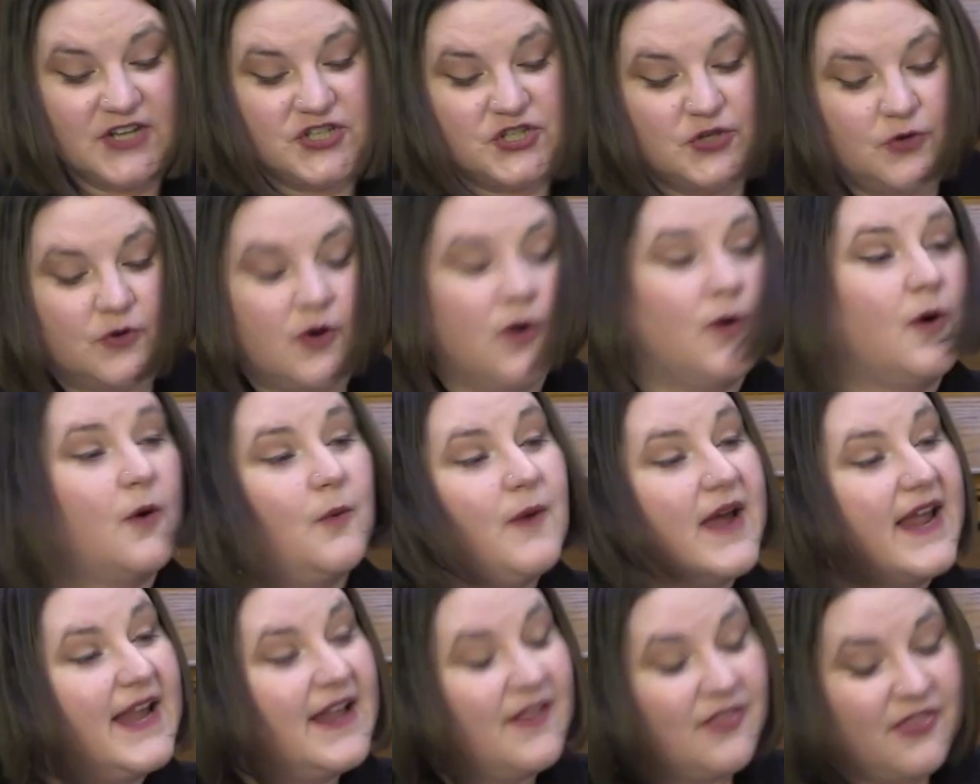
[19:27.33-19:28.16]
as you go
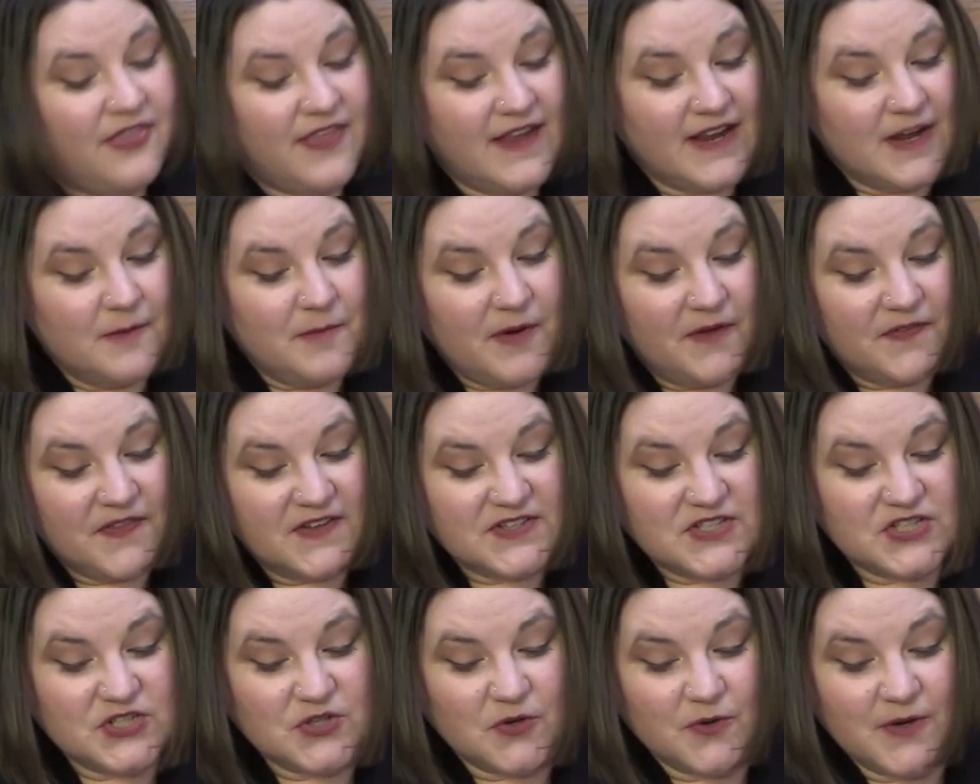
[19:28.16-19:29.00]
away and think about the
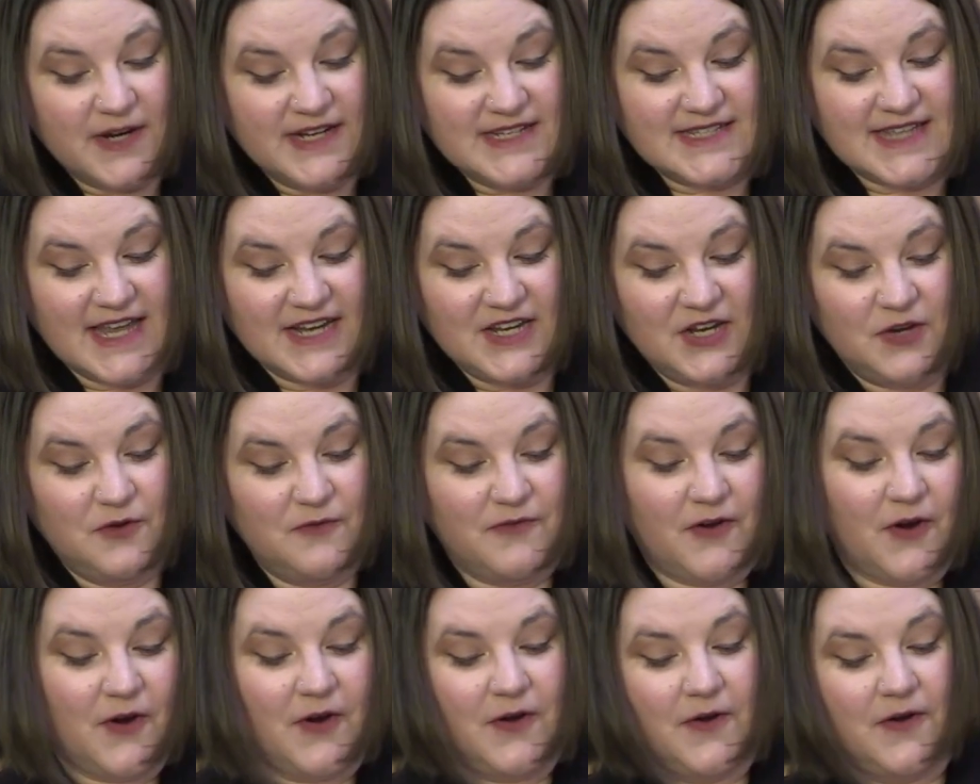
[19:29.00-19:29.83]
stories that
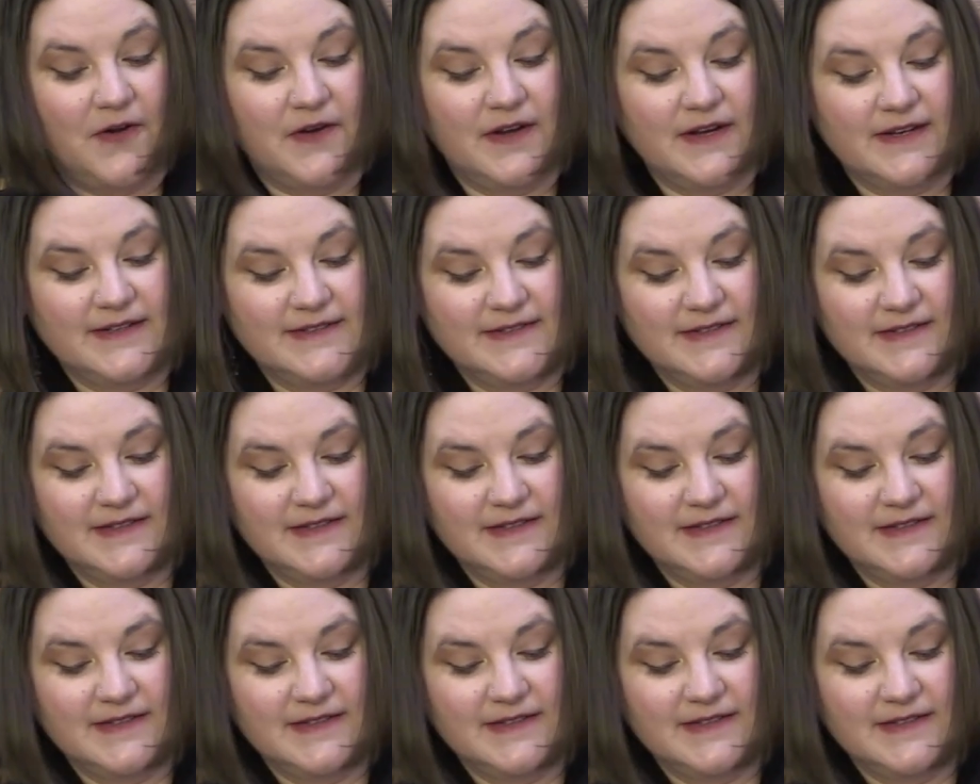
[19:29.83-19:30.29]
you've heard.